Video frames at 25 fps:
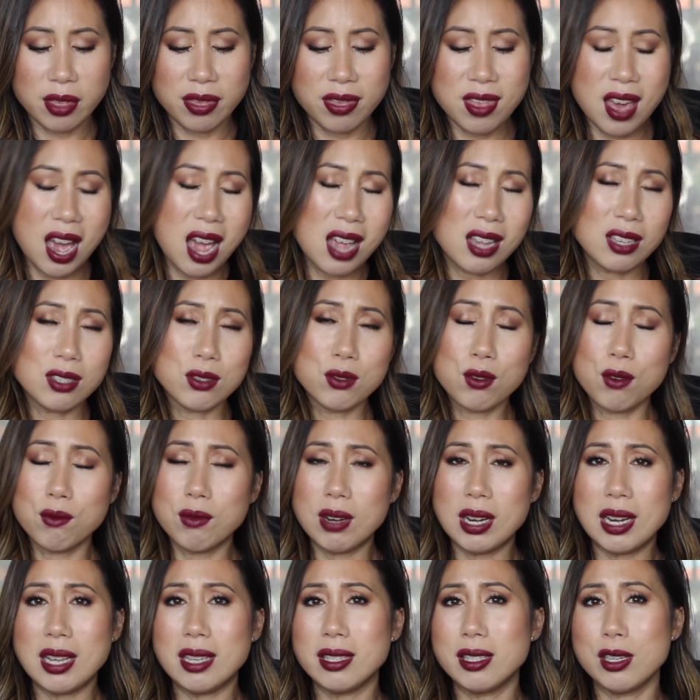that is not
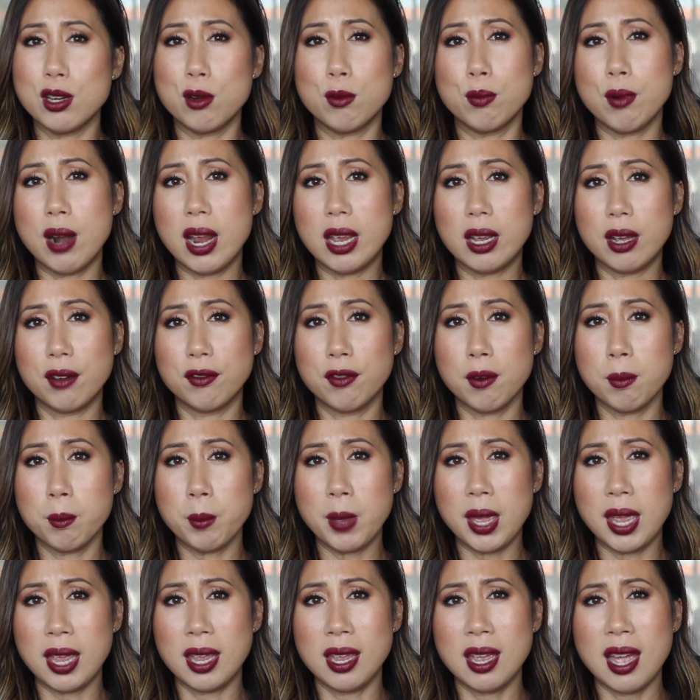really a deal breaker for
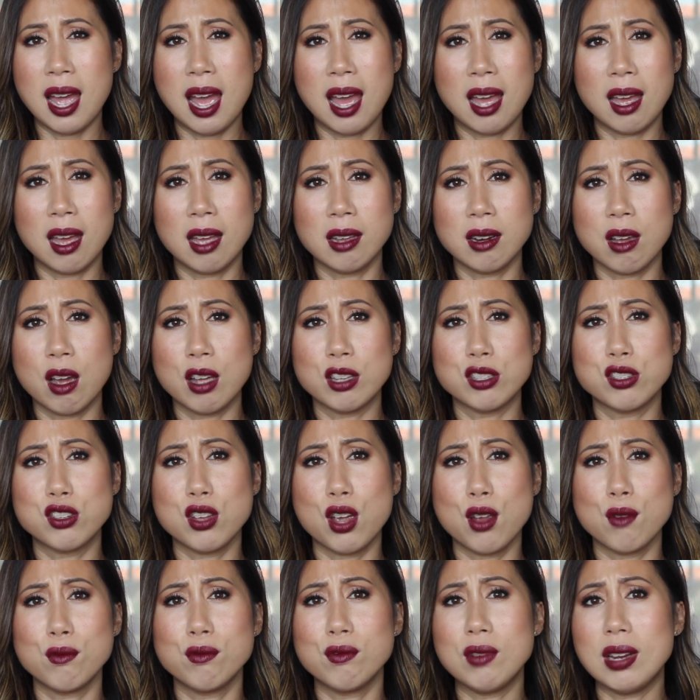me, and I
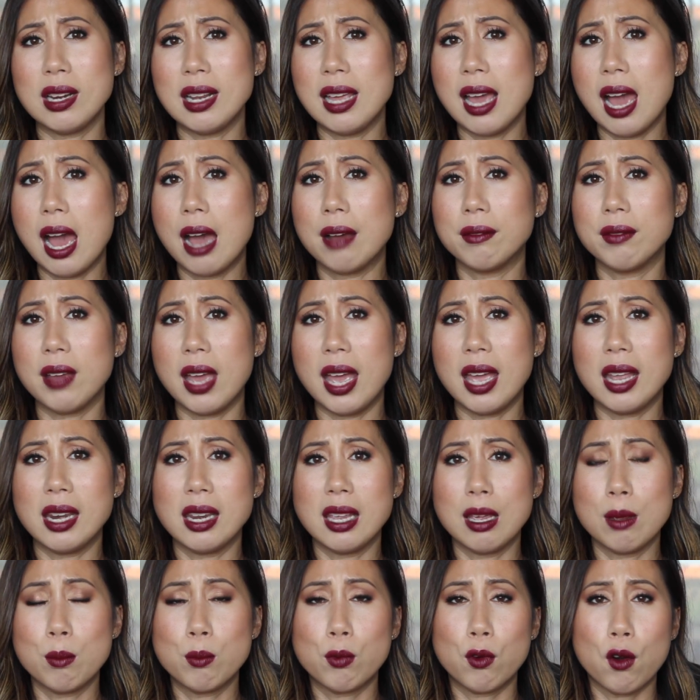don't really have
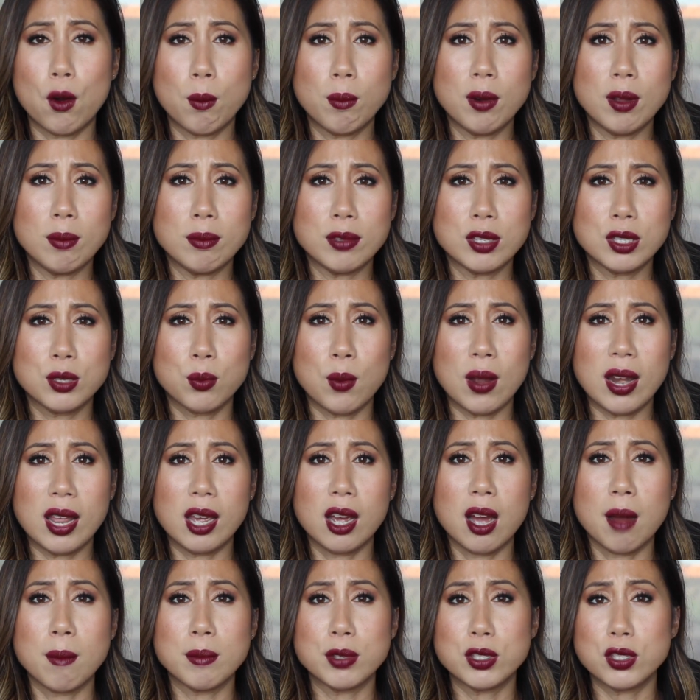any problems when it
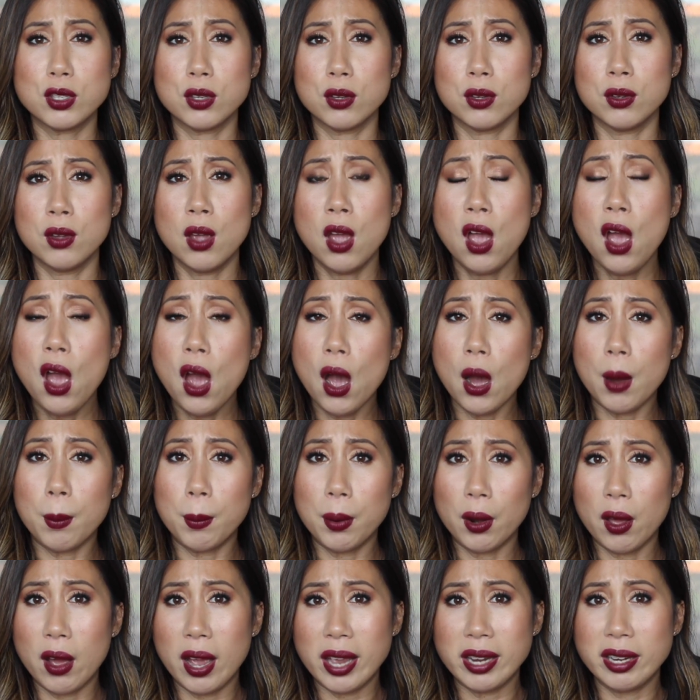comes to
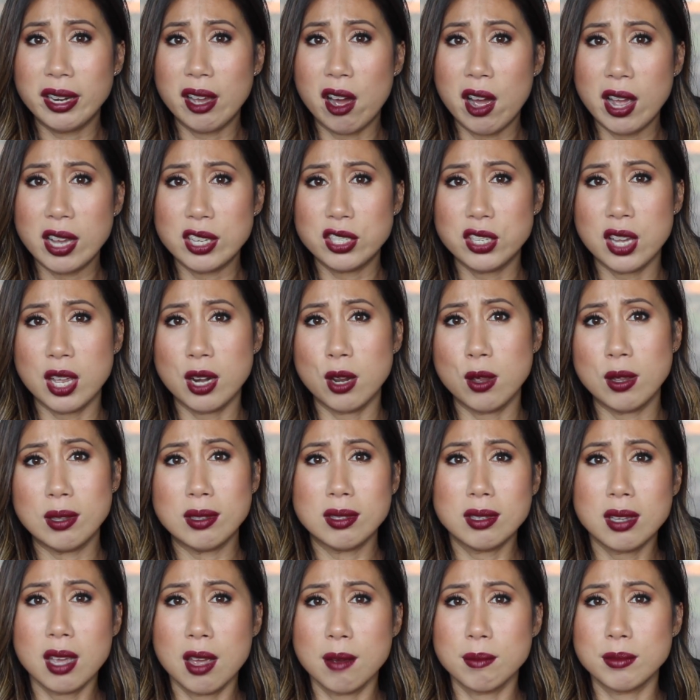applying eyeshadow
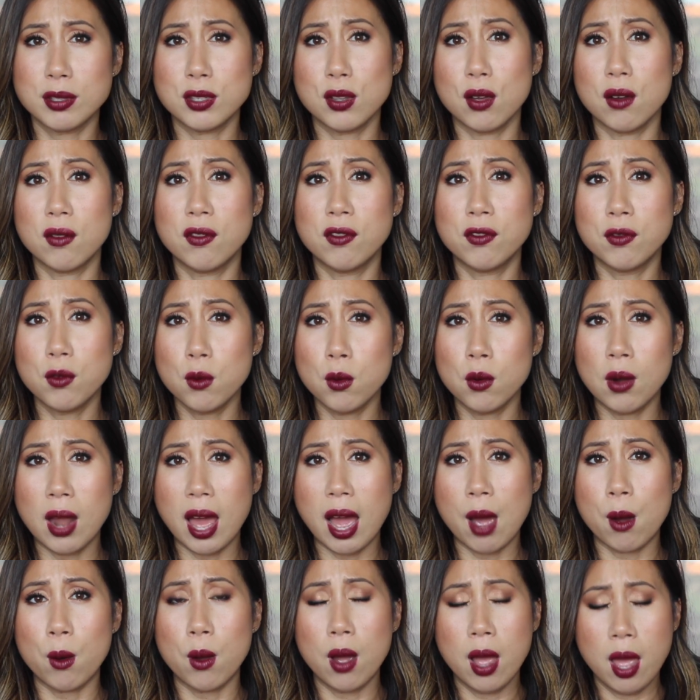in terms of
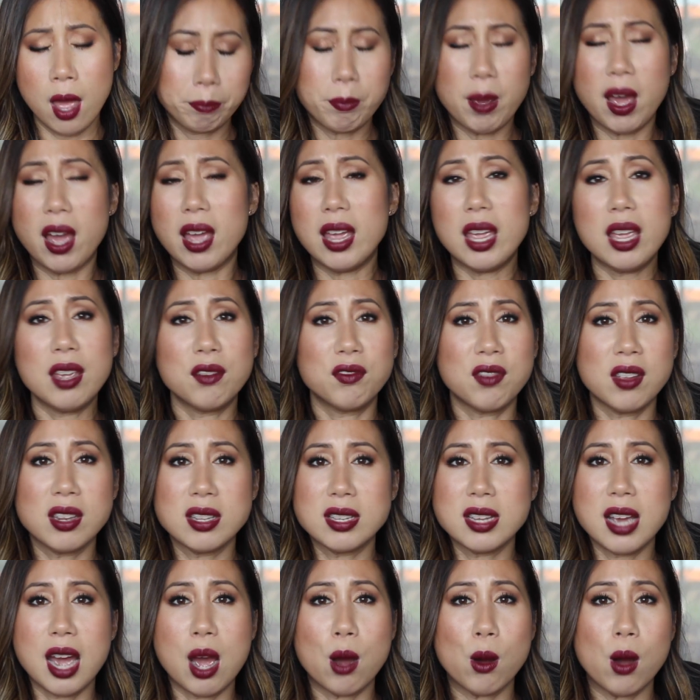fallout. But if in
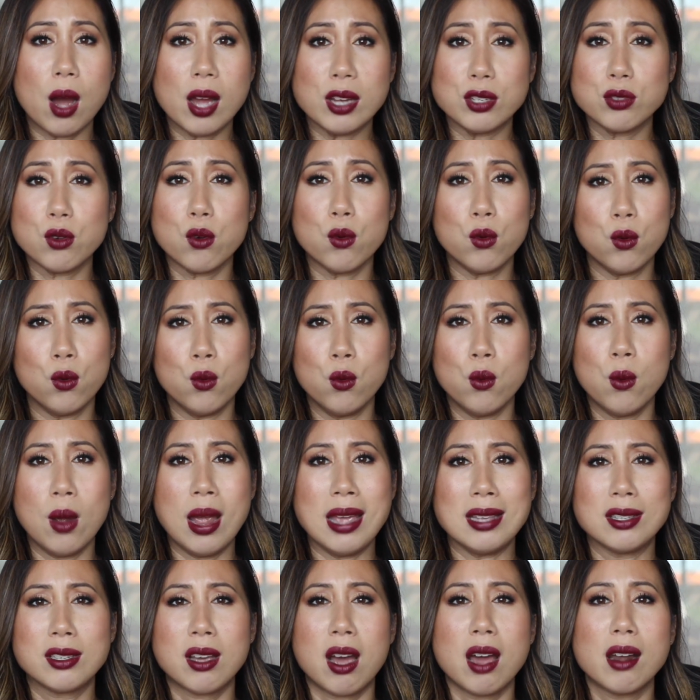doubt, I'd
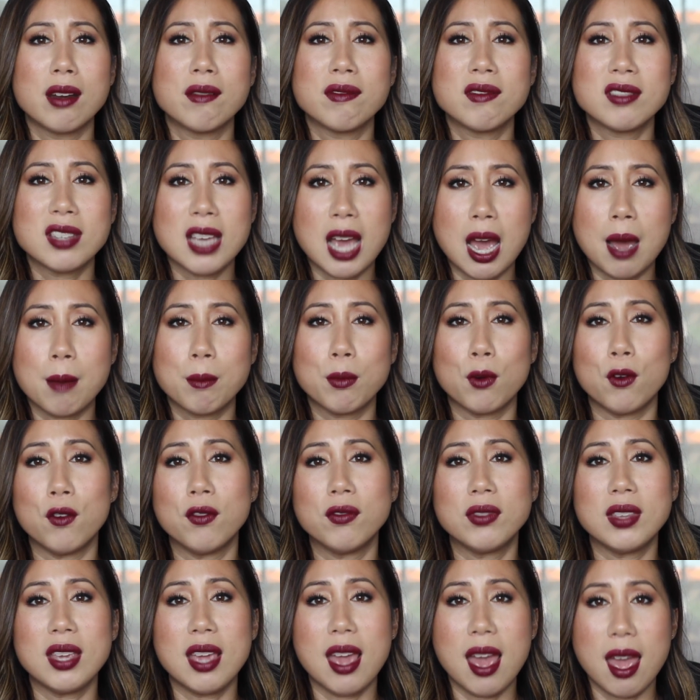always kind of tap
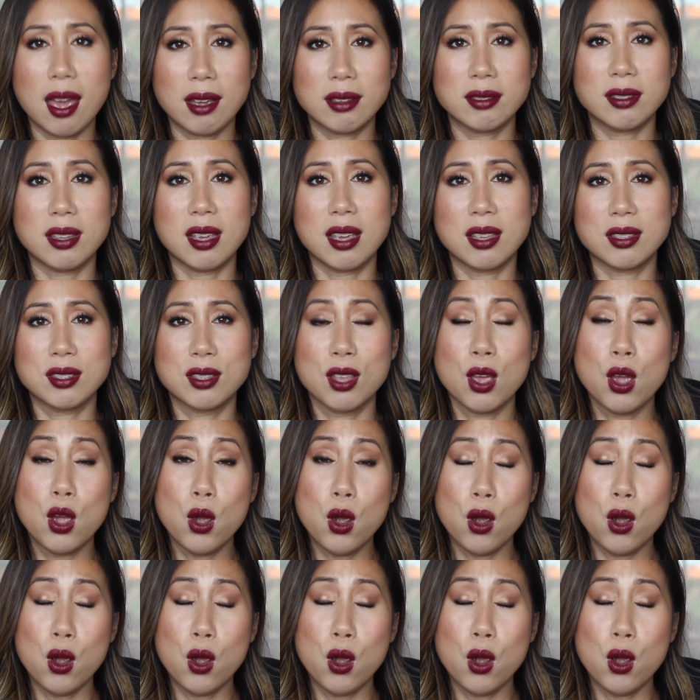off the excess